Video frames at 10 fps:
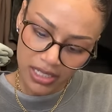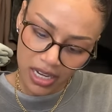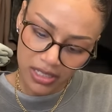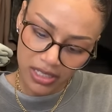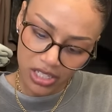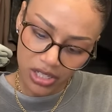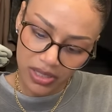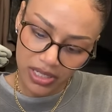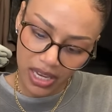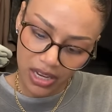turns tissue
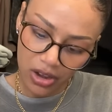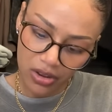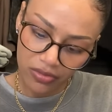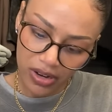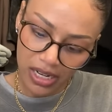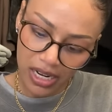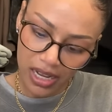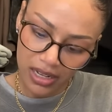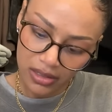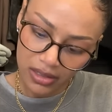into
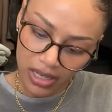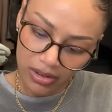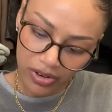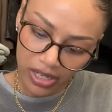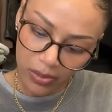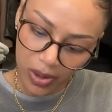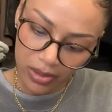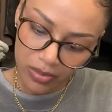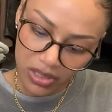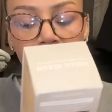eco-friendly skin-friendly
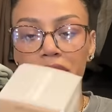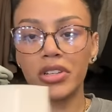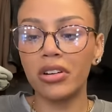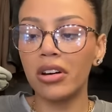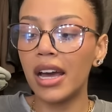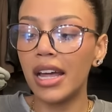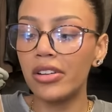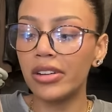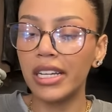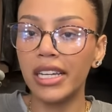wipes. We've also got a
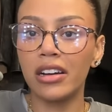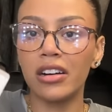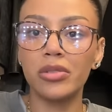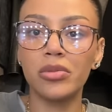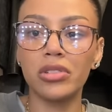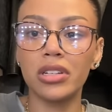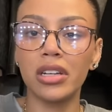Hello Clean Hard Water